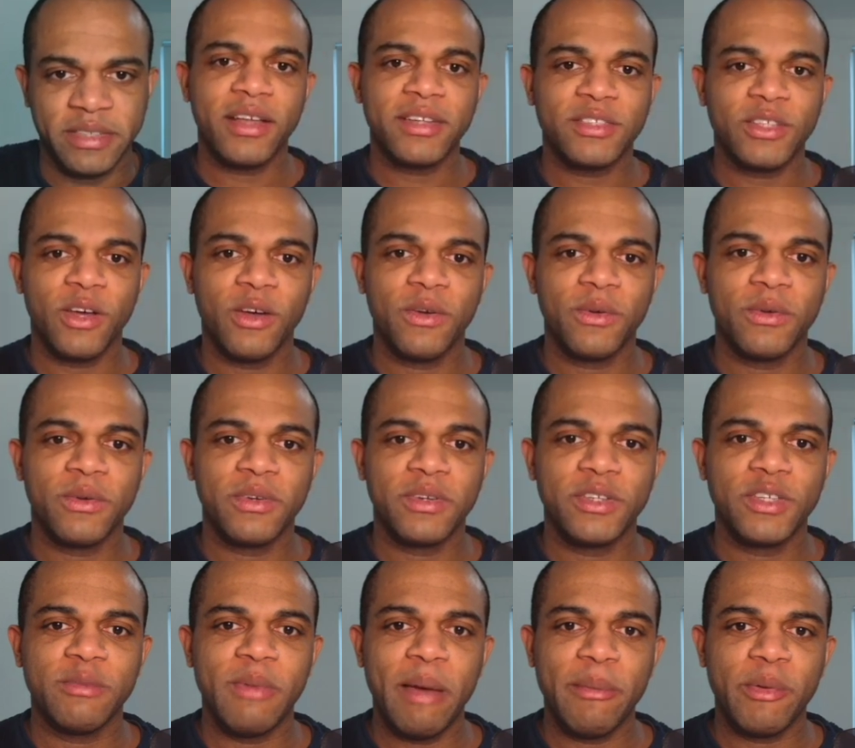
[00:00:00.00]
So
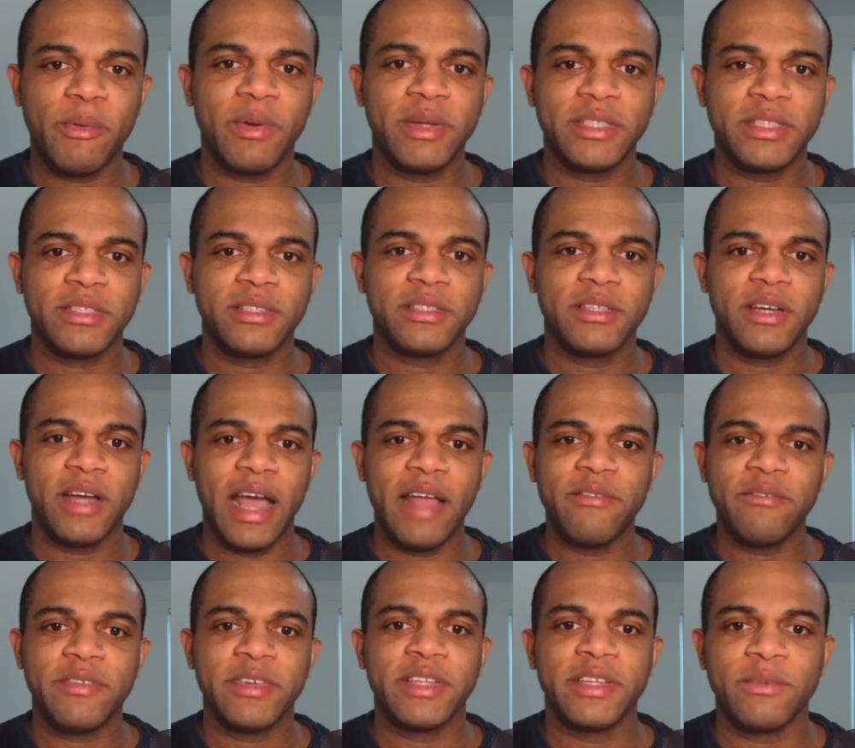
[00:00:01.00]
you might be wondering,
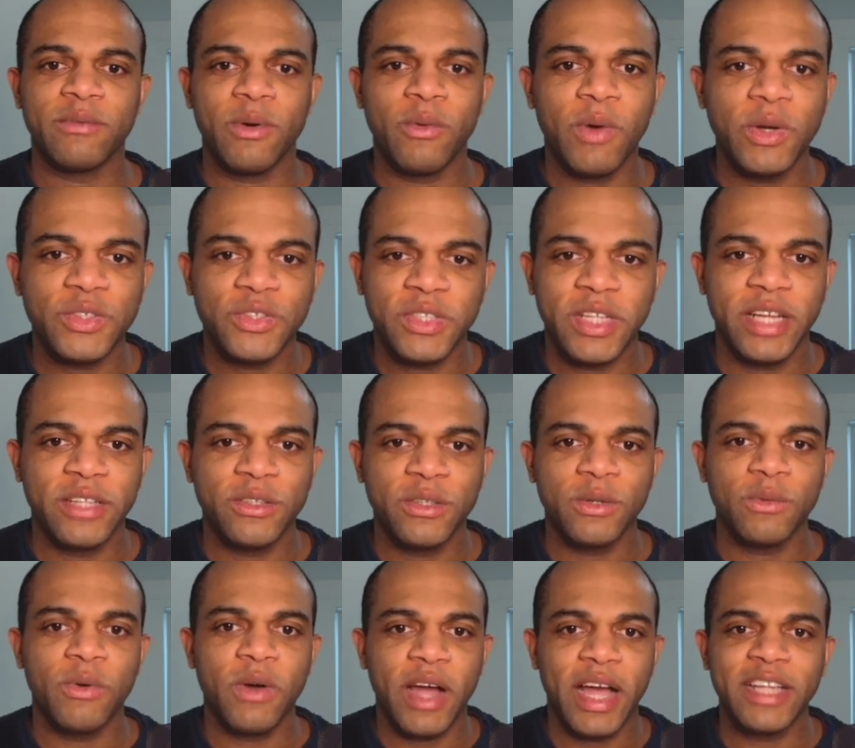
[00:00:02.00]
Anthony, well, what should I do?
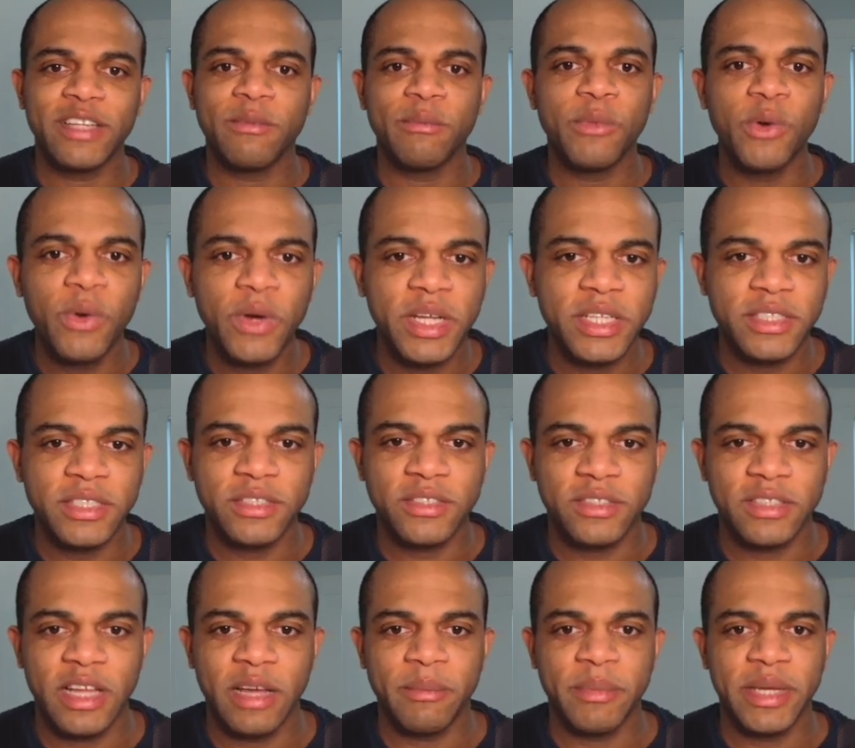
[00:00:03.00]
What kind of mortgages
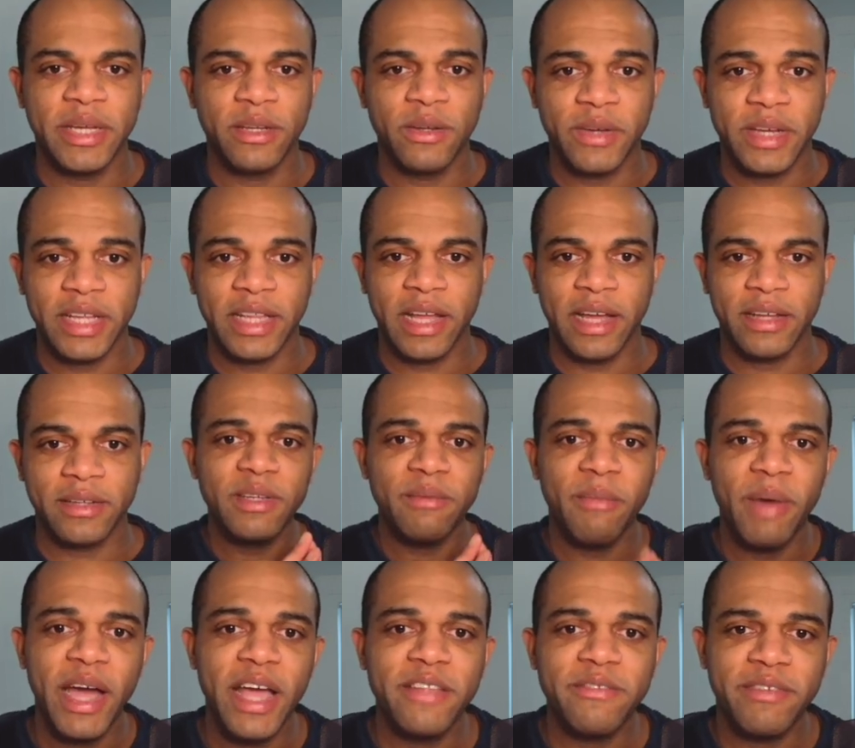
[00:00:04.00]
should I be looking at?
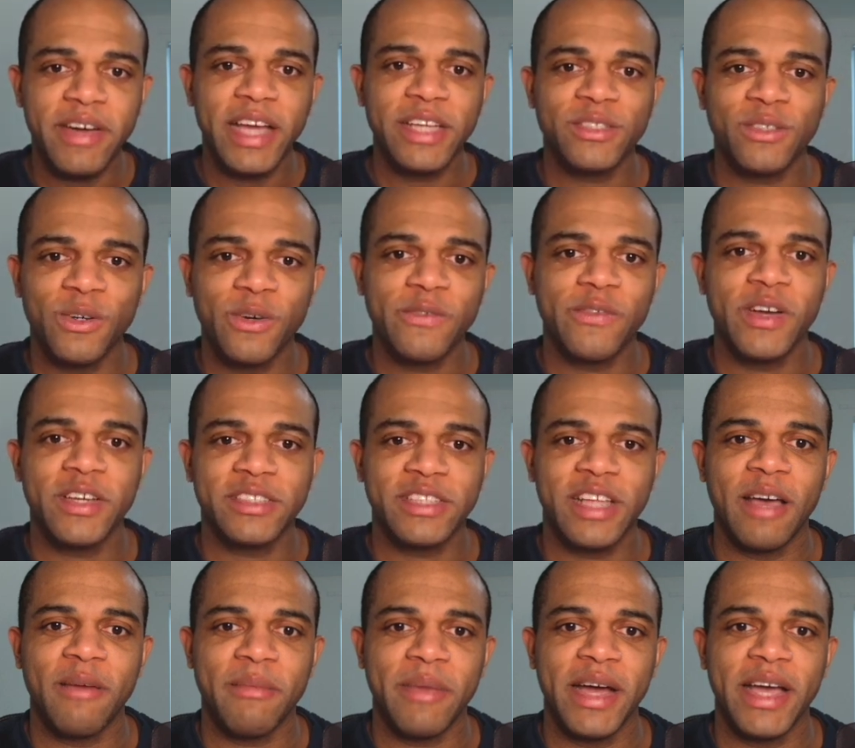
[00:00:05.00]
My advice to all
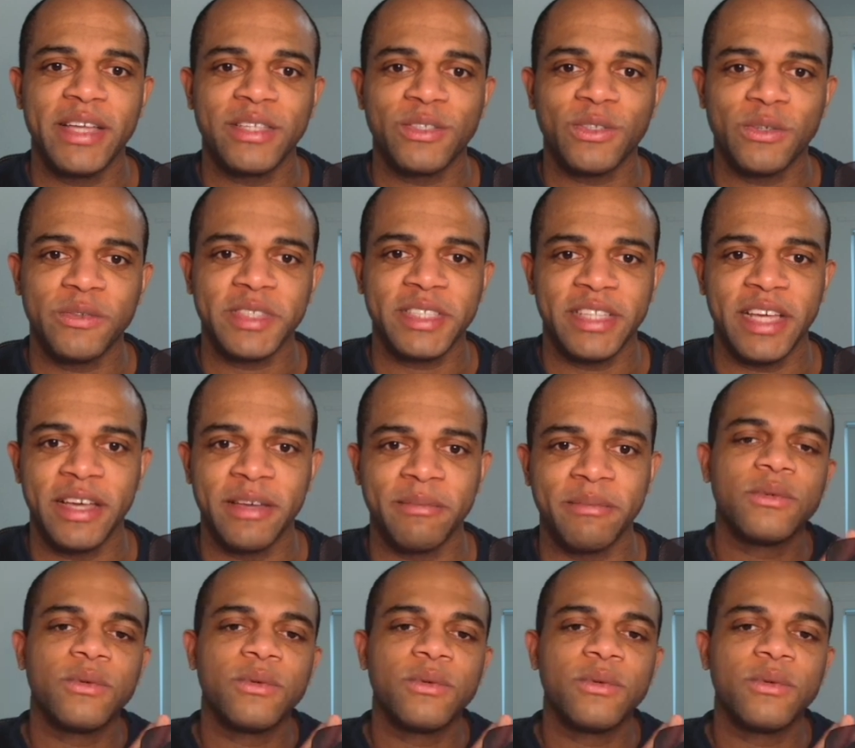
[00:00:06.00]
first-time buyers is all the same.